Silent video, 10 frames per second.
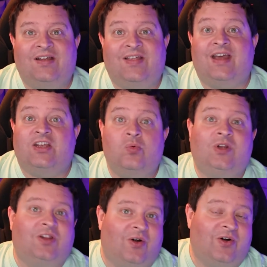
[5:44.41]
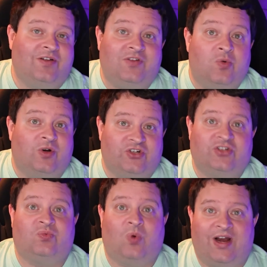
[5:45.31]
that you would learn if you were
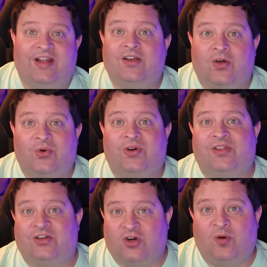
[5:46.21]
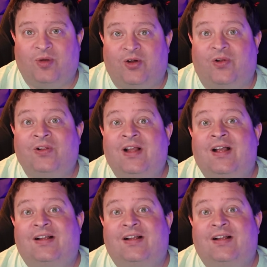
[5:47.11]
just writing code in the terminal,